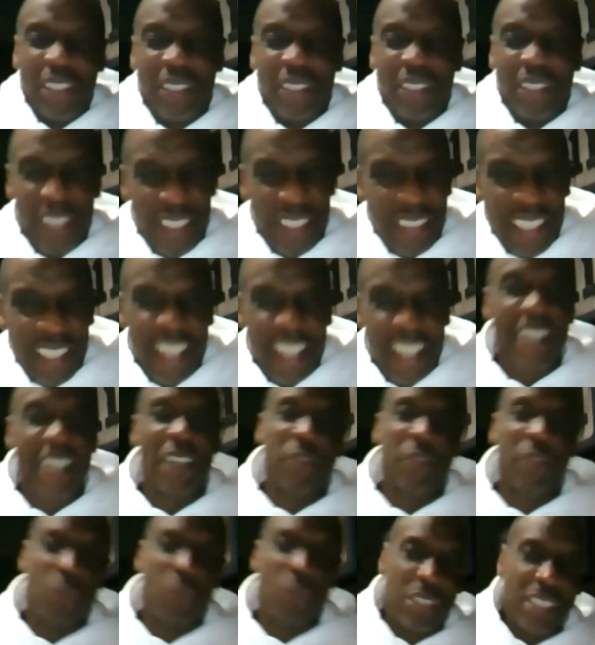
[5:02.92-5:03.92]
to learn. They say,
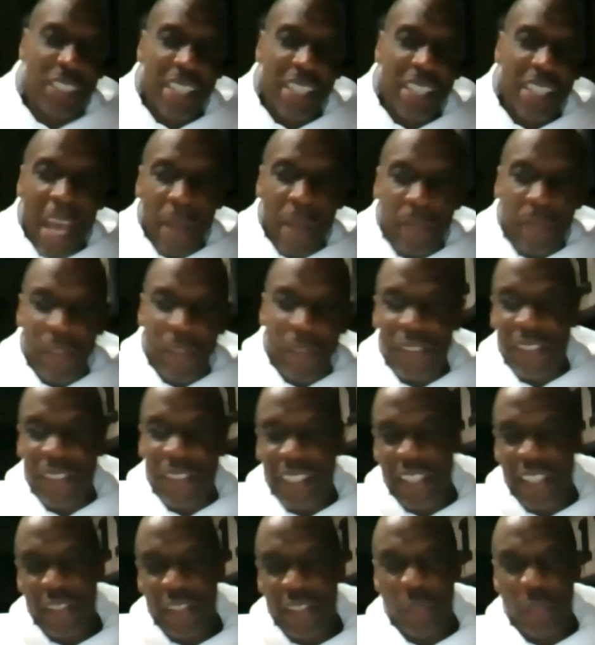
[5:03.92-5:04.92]
unfortunately, it happens
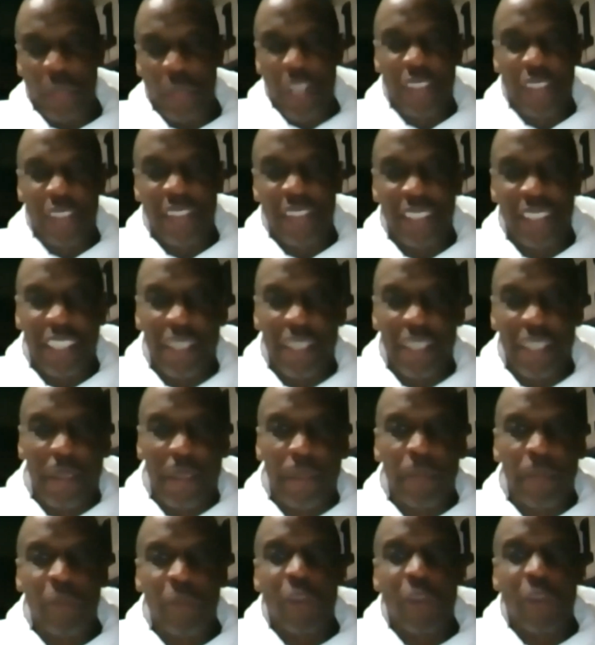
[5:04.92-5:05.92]
to get new projects that come
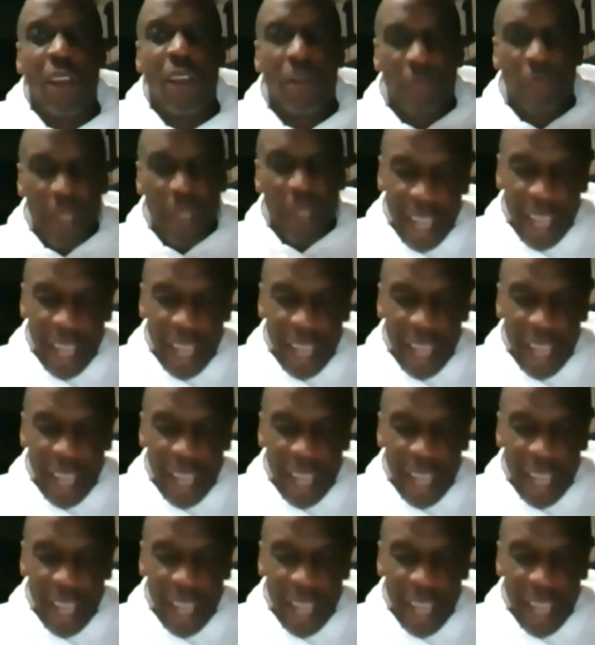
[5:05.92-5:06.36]
up. But